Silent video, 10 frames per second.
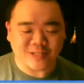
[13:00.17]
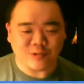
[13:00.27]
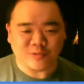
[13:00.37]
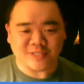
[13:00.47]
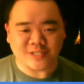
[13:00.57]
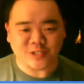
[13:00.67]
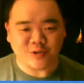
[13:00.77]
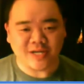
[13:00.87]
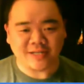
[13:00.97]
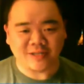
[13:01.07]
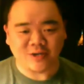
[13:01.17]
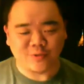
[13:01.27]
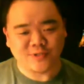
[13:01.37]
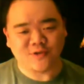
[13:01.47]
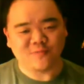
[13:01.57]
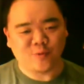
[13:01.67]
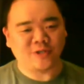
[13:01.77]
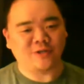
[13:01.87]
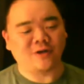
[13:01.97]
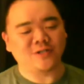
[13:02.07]
Houston trading their reserve
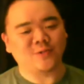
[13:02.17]
point guard